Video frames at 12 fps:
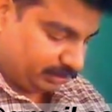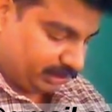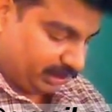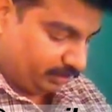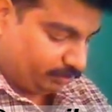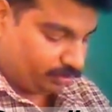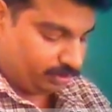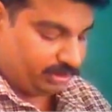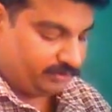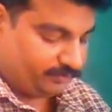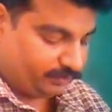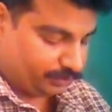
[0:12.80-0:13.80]
came on
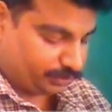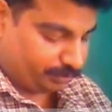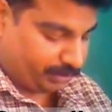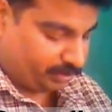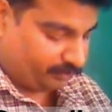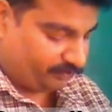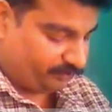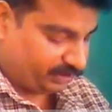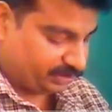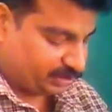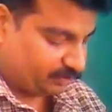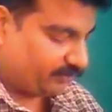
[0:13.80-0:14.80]
enforcement on
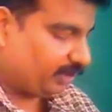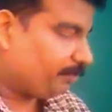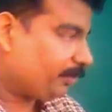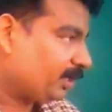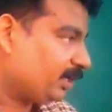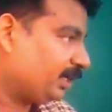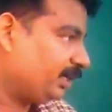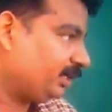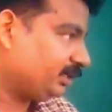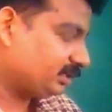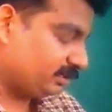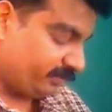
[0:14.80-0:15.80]
1st of April
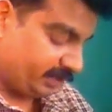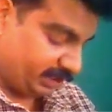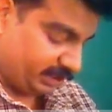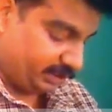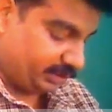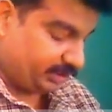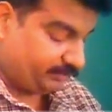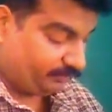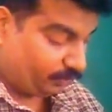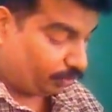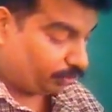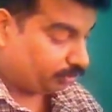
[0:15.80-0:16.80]

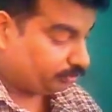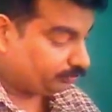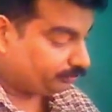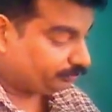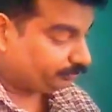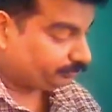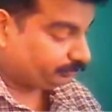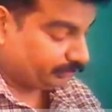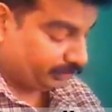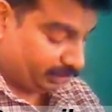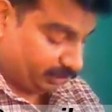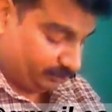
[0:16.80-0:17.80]
1974.
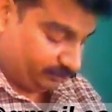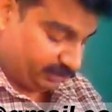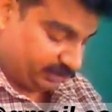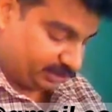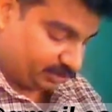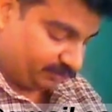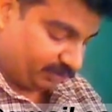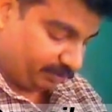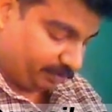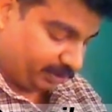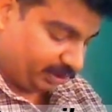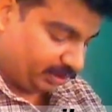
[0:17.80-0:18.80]
1st of
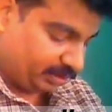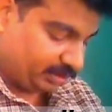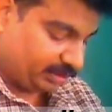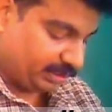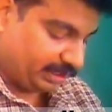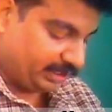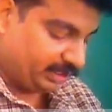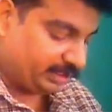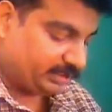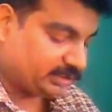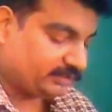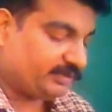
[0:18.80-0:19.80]
April
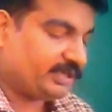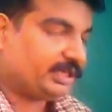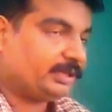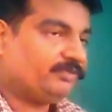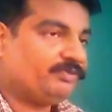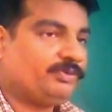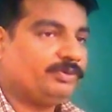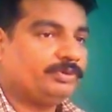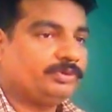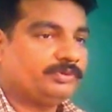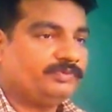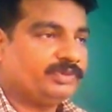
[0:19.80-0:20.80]
1974
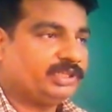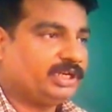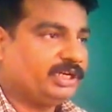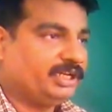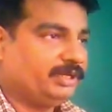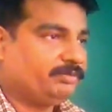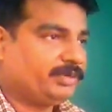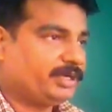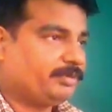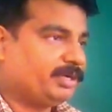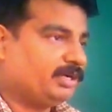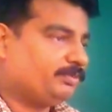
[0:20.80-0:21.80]
with the name
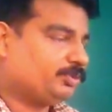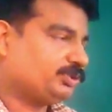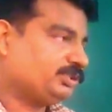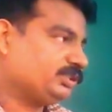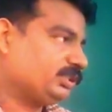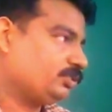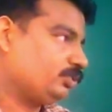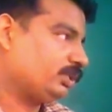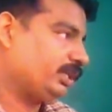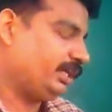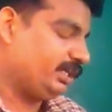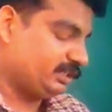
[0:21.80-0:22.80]
Criminal Procedure Code
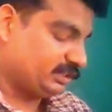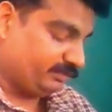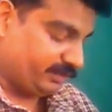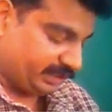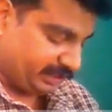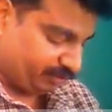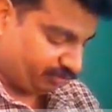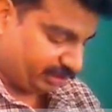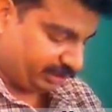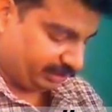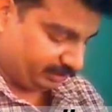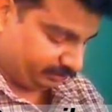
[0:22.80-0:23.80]
1973.